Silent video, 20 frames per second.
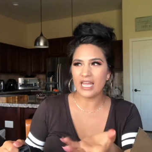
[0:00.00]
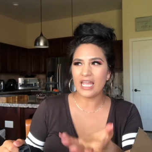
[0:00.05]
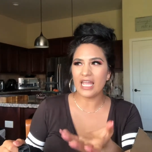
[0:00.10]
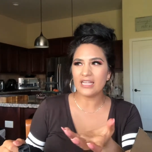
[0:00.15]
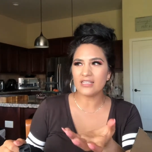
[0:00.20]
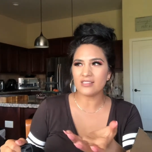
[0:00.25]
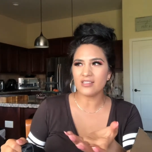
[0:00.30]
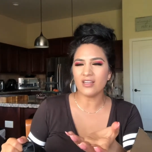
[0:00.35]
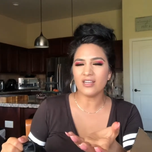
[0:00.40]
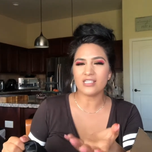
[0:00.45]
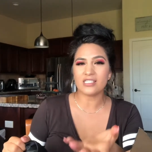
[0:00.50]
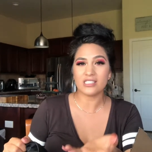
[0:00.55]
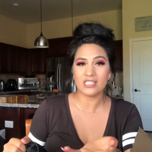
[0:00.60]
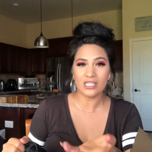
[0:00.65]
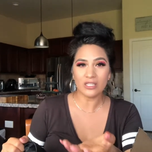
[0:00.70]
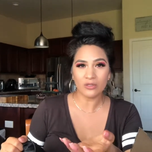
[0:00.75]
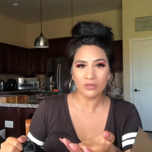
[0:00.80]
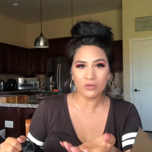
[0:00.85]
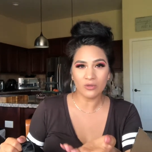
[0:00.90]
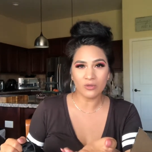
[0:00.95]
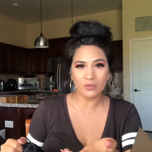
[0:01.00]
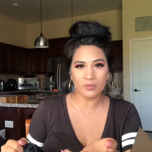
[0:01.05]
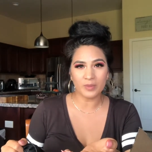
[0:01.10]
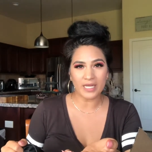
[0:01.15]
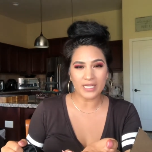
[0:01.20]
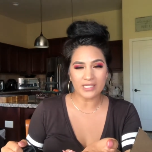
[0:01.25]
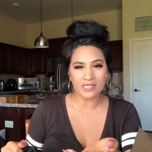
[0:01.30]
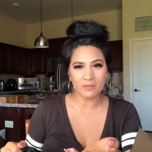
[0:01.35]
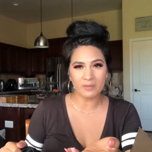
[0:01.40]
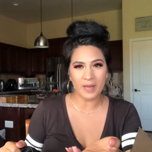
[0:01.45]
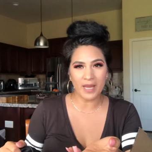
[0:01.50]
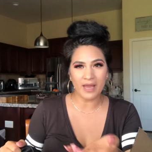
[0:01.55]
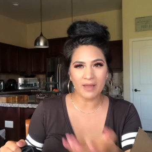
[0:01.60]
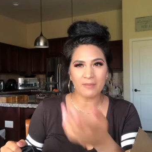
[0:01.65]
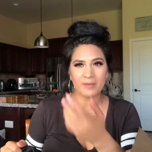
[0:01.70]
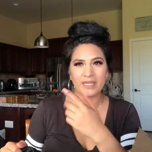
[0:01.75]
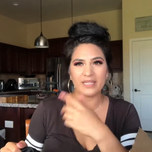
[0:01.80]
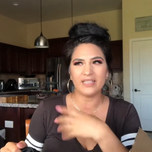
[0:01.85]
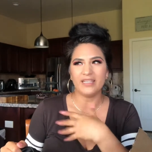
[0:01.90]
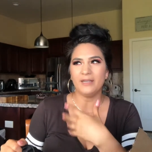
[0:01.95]
it's not a see-through plastic bag,
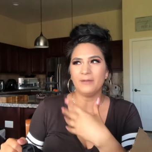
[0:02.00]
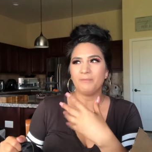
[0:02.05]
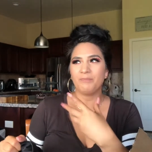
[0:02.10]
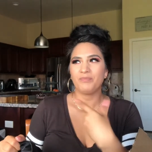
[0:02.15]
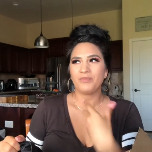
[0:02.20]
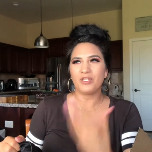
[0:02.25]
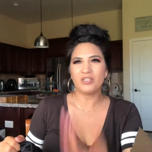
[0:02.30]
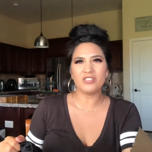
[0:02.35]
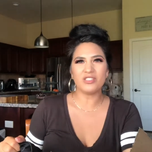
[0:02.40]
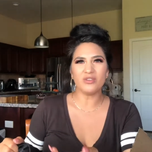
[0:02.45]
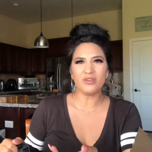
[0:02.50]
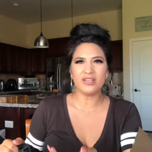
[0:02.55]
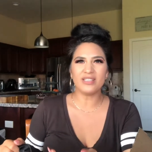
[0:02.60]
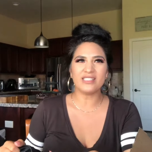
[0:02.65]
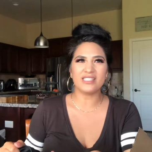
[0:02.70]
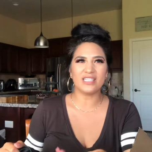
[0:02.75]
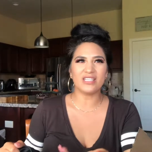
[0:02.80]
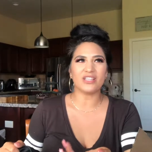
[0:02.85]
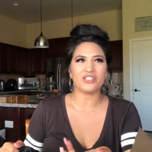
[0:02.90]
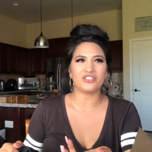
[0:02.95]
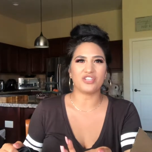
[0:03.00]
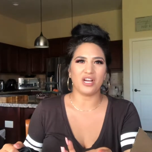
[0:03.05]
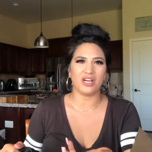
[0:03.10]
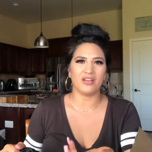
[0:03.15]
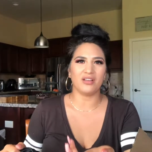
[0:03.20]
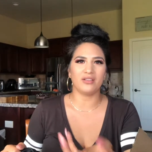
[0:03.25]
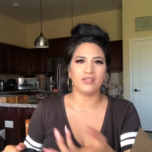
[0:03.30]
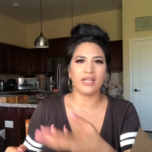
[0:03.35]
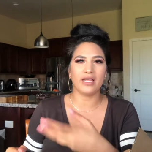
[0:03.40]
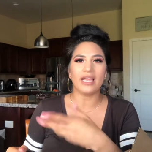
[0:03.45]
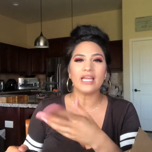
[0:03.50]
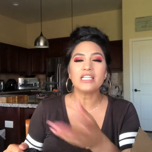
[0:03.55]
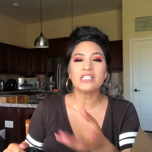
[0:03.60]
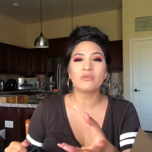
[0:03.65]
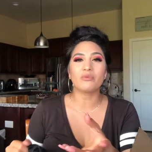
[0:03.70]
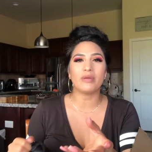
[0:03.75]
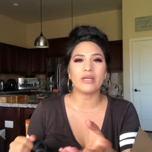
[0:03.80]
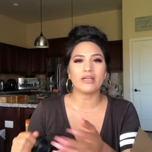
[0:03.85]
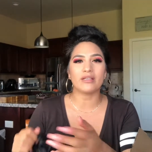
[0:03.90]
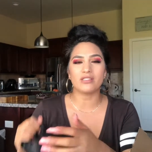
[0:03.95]
but you still can see the junk. Like,
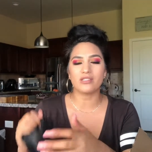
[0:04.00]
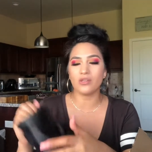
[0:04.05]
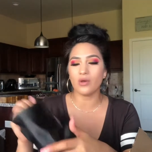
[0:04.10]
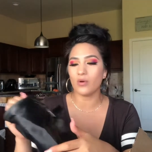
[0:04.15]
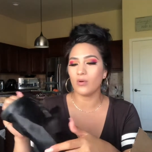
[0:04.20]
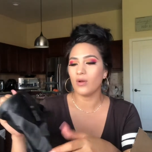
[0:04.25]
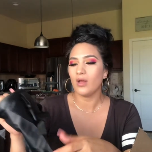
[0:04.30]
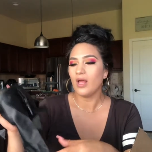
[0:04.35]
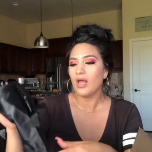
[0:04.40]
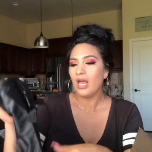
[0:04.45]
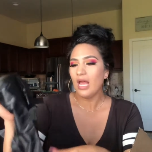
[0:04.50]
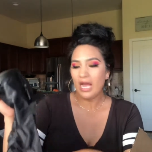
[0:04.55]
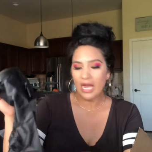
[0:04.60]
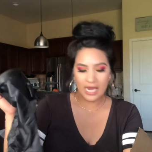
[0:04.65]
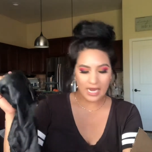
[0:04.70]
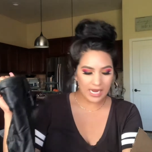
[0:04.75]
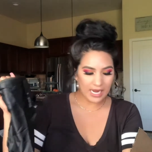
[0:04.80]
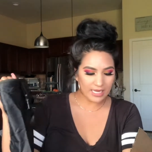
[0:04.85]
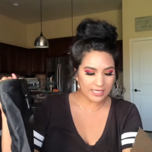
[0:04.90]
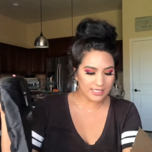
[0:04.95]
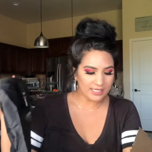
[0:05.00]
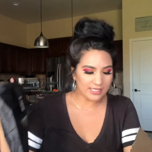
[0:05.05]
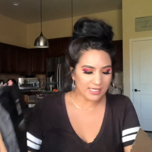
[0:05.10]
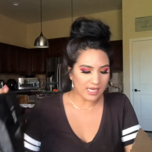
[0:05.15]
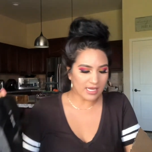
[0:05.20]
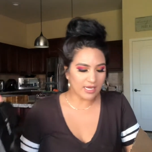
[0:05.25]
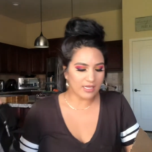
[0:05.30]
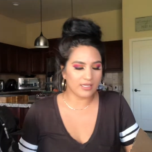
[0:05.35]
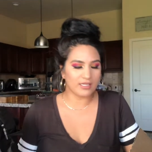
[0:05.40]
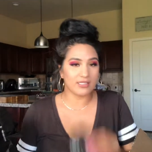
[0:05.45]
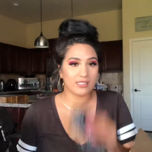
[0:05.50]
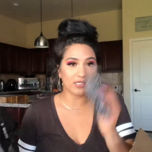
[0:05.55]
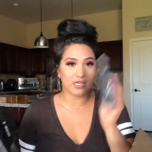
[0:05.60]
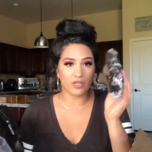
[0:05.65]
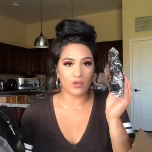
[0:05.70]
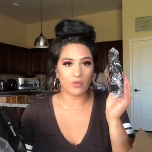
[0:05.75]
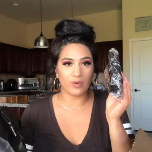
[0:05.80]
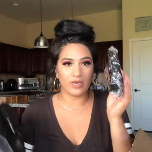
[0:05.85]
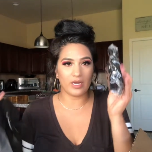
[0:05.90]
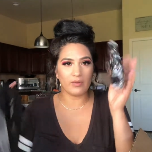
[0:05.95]
it's weird. So I decided, this is
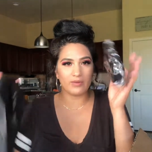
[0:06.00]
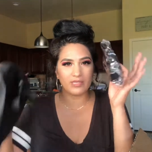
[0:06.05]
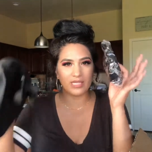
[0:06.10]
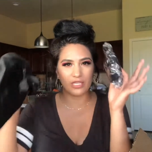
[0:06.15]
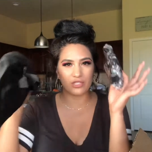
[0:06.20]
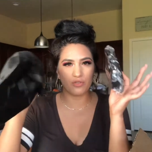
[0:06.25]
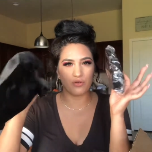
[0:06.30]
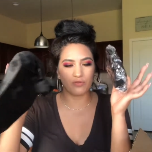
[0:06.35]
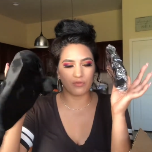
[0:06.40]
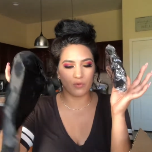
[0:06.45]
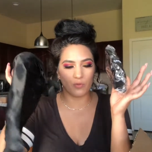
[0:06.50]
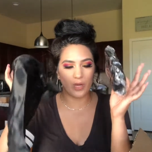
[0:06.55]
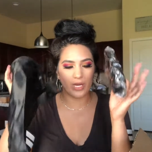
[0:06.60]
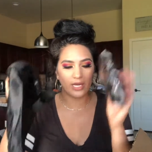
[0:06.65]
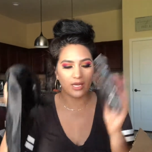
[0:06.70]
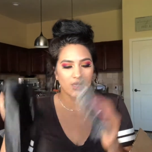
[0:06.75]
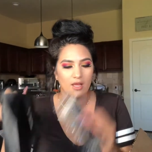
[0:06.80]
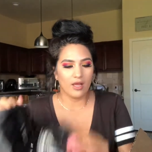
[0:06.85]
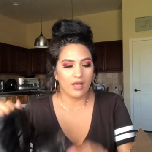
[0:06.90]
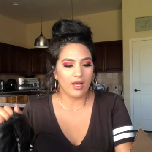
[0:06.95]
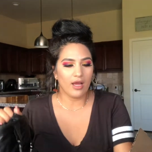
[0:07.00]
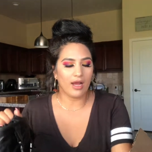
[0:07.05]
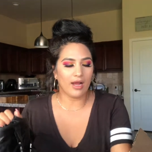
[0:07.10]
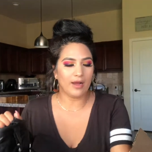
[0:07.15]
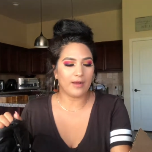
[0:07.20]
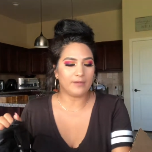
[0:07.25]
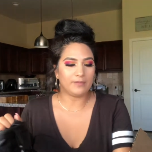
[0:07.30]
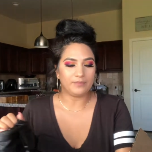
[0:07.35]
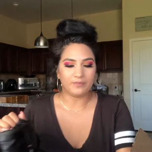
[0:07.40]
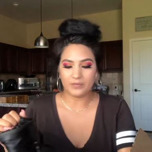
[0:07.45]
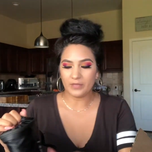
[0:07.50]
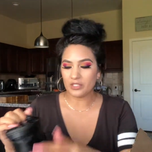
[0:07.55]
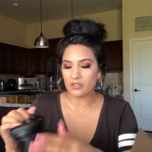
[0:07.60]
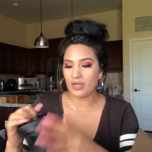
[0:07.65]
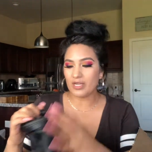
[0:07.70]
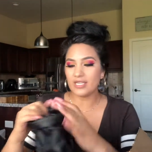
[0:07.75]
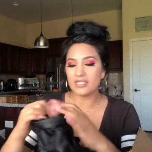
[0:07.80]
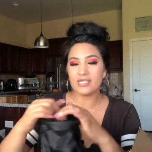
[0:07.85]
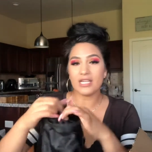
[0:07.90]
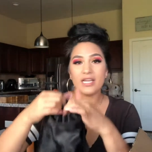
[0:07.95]
another one. It was like 2 for 1. So
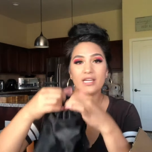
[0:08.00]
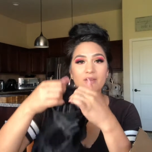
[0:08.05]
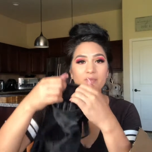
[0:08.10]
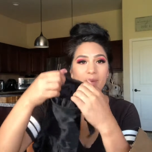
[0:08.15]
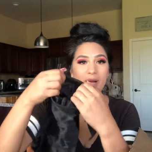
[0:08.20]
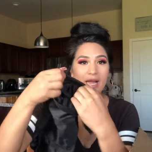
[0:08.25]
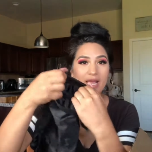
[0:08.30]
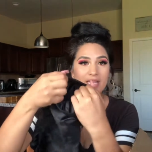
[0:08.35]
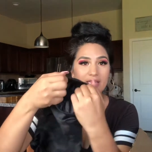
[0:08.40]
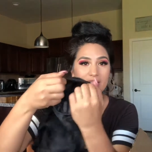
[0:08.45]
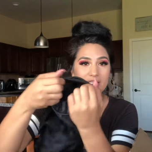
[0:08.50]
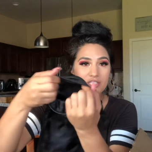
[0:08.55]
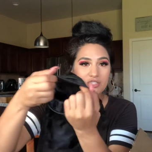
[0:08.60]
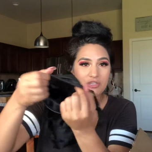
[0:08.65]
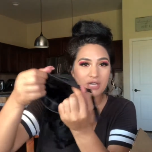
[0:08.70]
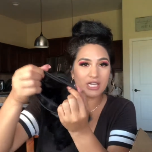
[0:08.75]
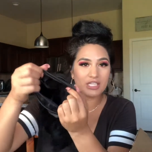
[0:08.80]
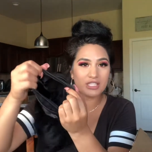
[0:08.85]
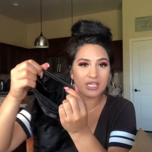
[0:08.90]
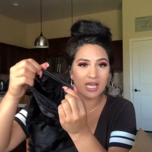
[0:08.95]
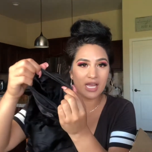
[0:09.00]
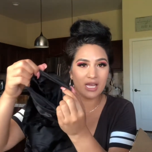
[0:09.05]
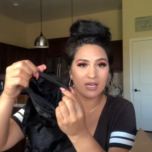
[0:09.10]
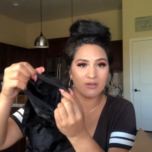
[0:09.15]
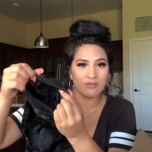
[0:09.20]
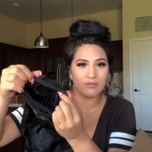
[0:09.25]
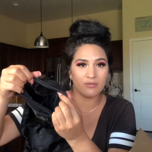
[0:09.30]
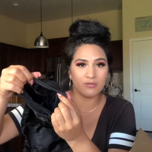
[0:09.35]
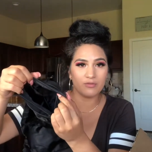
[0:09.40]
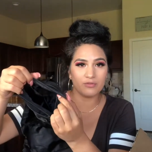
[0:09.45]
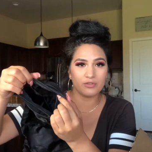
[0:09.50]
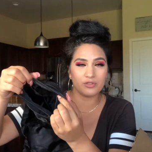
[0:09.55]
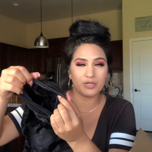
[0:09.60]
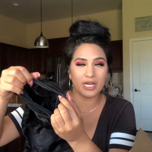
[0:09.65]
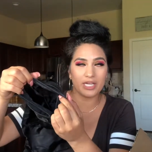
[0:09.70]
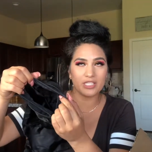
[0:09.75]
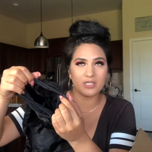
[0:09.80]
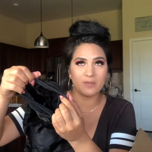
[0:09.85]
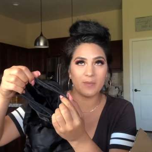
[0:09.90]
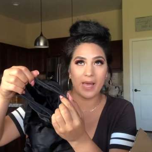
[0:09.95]
I decided to buy this trash
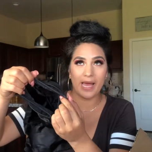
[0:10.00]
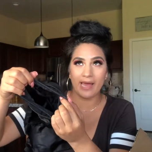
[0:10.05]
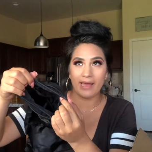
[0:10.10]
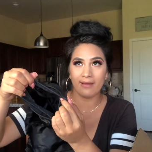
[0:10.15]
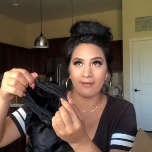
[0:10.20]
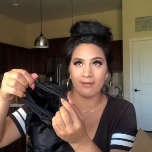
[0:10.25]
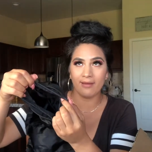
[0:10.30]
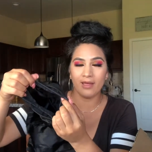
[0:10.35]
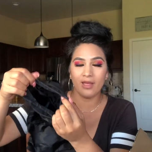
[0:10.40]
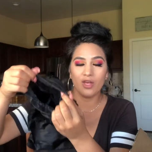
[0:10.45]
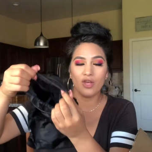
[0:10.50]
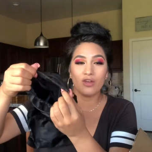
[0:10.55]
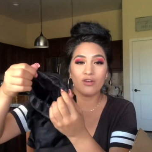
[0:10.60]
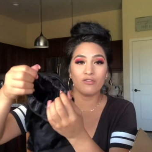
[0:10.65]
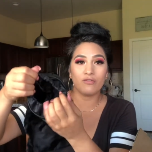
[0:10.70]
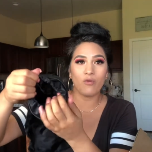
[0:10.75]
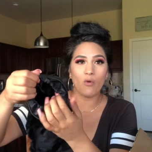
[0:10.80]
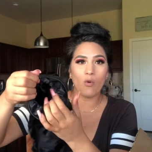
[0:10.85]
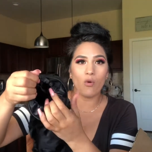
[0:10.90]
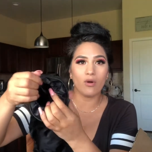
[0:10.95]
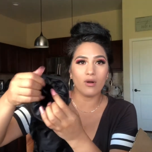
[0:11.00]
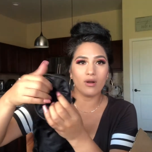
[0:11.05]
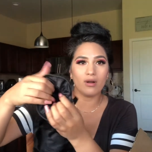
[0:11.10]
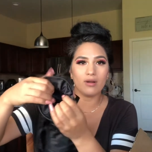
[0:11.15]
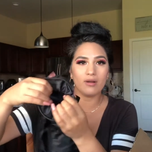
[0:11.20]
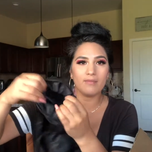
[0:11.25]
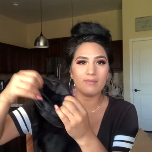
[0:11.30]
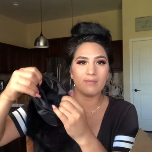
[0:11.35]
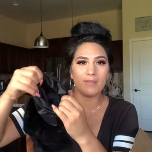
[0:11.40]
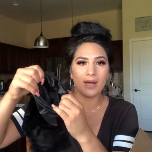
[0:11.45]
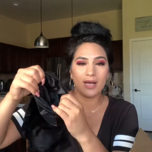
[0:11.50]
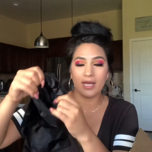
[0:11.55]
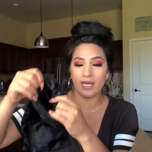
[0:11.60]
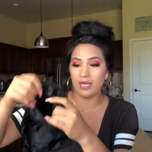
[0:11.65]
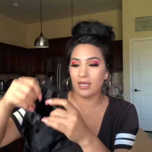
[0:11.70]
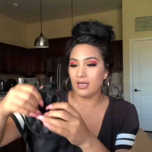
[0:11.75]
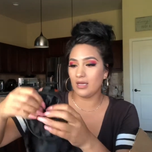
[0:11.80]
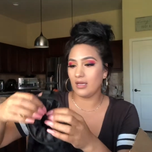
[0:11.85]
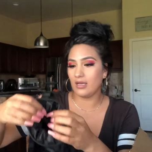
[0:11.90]
bag for my